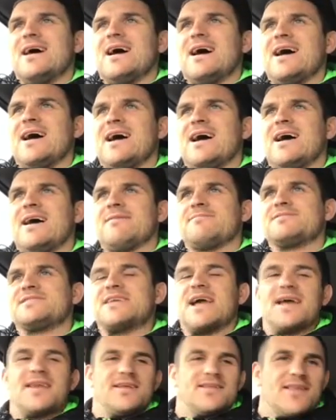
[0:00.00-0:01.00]

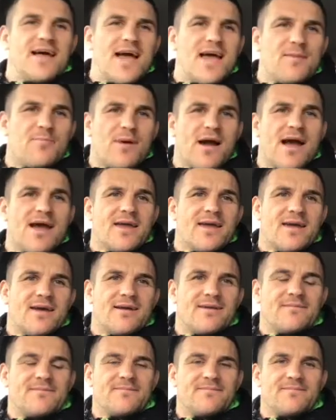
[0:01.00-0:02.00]
Sat in a lay-by.
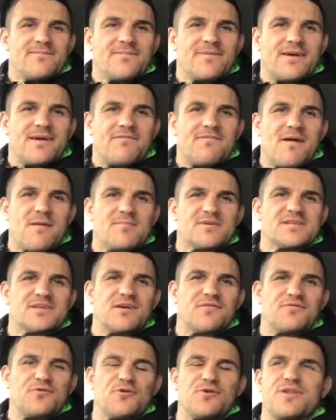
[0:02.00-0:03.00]
I find
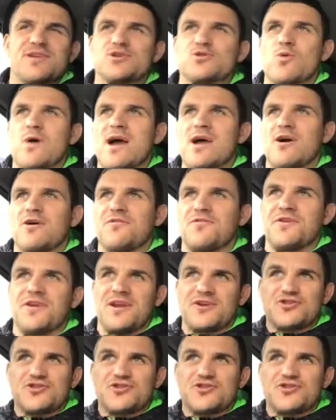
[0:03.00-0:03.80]
myself doing this quite often.